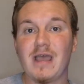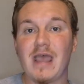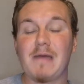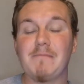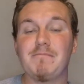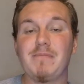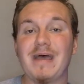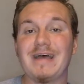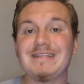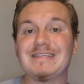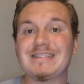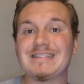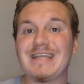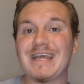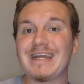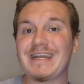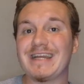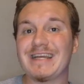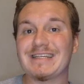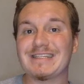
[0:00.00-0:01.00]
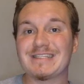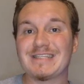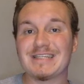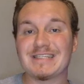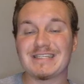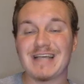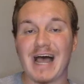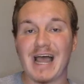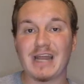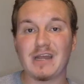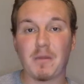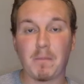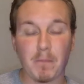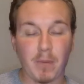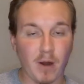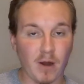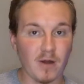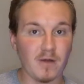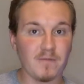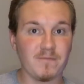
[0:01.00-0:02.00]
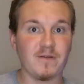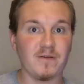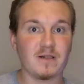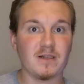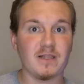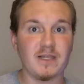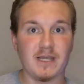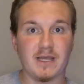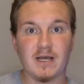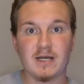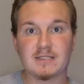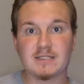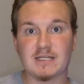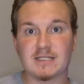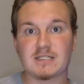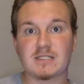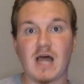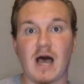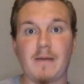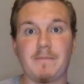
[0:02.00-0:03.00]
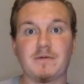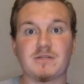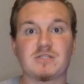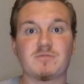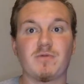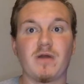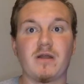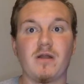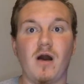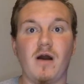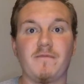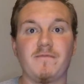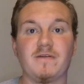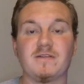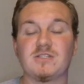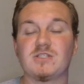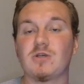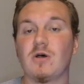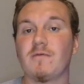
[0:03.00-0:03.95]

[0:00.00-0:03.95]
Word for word: and Penn State is designed perfectly to stop a spread offense.